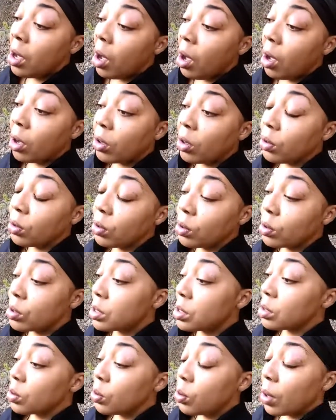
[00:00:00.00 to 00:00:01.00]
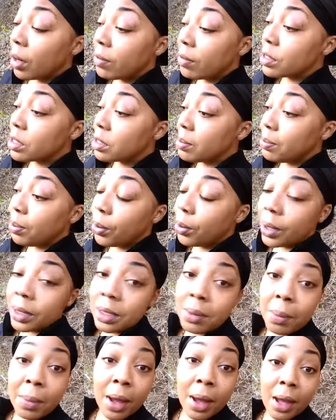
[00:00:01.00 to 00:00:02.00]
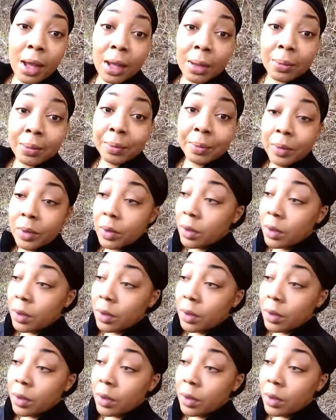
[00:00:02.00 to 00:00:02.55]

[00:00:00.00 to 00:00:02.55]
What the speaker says: uncles, whoever's supporting the mom